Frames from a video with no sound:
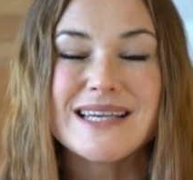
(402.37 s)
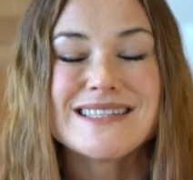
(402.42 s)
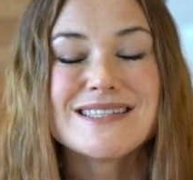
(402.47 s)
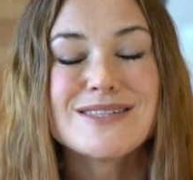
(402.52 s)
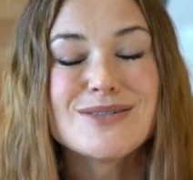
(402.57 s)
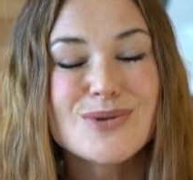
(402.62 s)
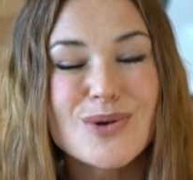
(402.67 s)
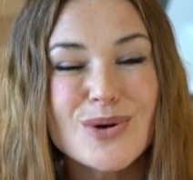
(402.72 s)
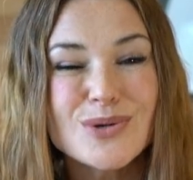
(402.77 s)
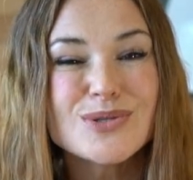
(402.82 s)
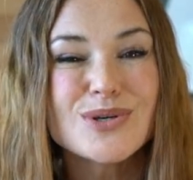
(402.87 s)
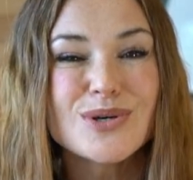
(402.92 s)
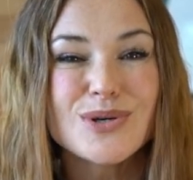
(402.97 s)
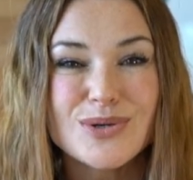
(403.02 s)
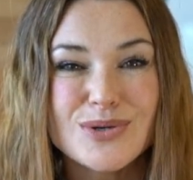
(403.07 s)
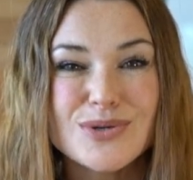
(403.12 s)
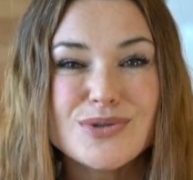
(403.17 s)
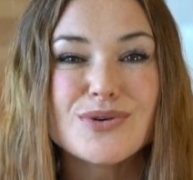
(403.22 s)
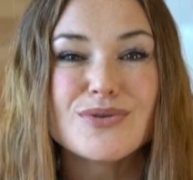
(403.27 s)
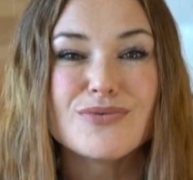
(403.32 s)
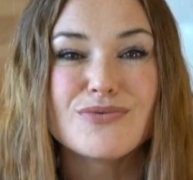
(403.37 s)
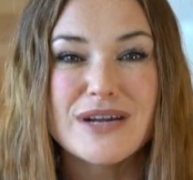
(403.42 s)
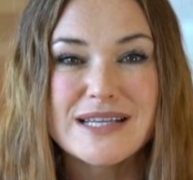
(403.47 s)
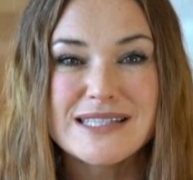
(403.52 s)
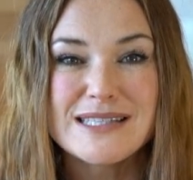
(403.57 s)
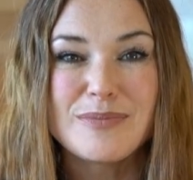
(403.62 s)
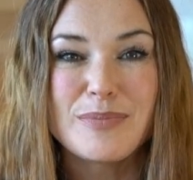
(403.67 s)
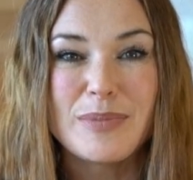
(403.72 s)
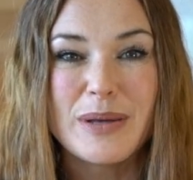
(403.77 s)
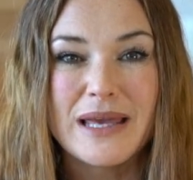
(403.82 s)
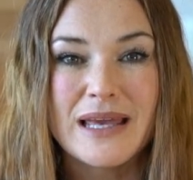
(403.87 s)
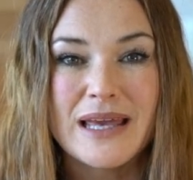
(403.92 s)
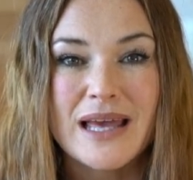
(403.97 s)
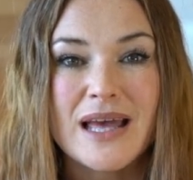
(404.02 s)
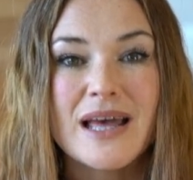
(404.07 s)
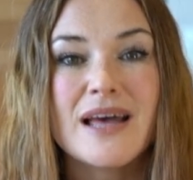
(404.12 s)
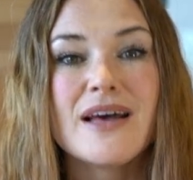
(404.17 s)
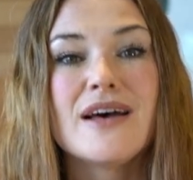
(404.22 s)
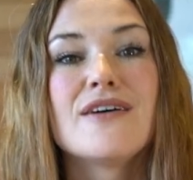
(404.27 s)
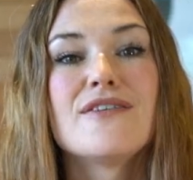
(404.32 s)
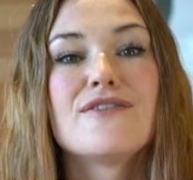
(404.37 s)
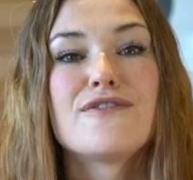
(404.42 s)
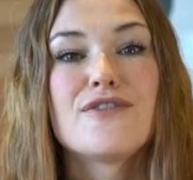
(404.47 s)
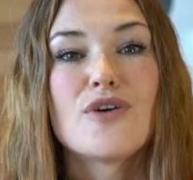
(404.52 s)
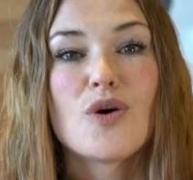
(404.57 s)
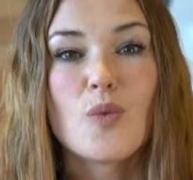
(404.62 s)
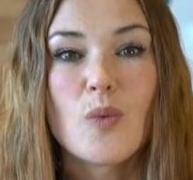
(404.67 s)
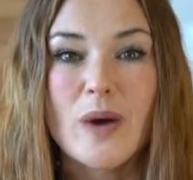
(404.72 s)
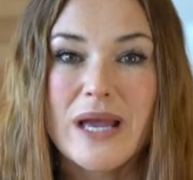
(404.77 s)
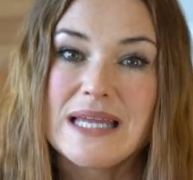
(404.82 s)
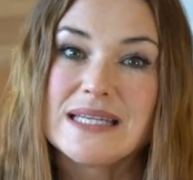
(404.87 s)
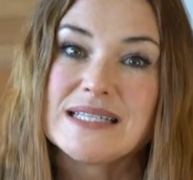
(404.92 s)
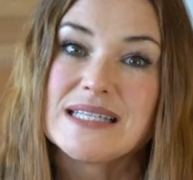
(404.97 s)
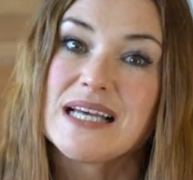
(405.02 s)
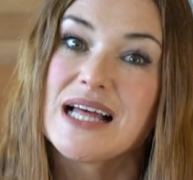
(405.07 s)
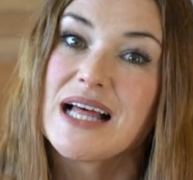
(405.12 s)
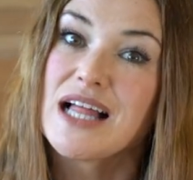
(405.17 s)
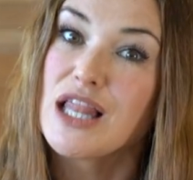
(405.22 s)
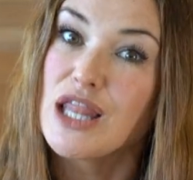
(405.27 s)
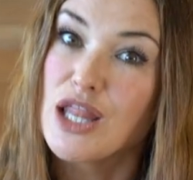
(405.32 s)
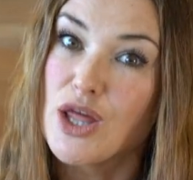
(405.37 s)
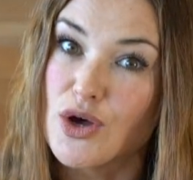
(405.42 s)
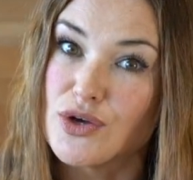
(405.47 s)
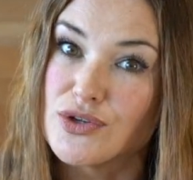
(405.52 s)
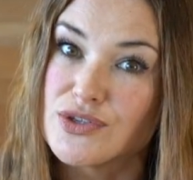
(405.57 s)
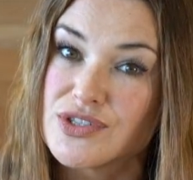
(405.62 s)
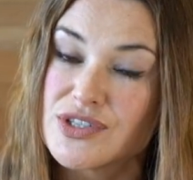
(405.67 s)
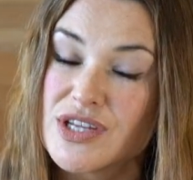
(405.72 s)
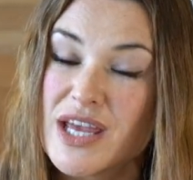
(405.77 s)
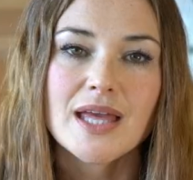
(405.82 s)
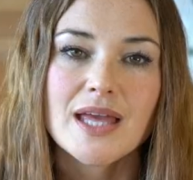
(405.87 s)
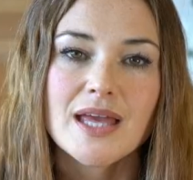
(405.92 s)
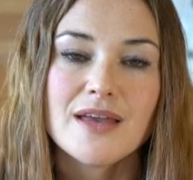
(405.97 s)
It's not a good recipe for weight loss.